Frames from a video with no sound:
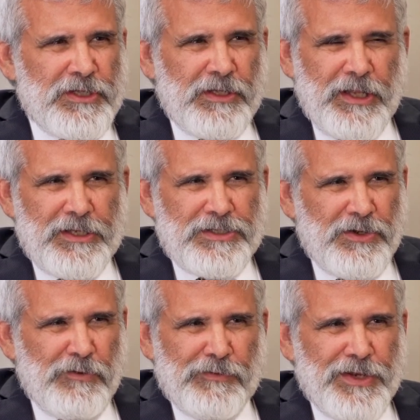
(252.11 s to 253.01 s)
that led to
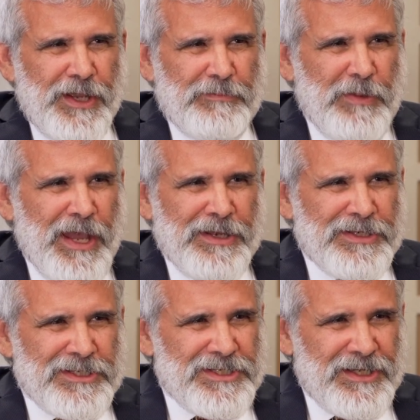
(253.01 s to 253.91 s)
over nine
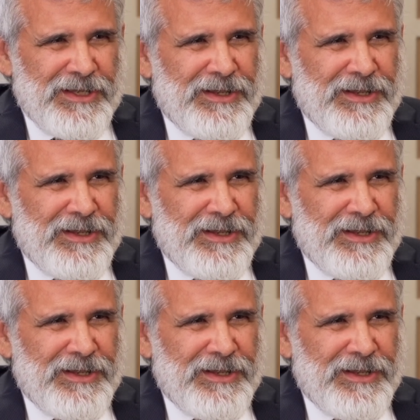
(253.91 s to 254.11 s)
patents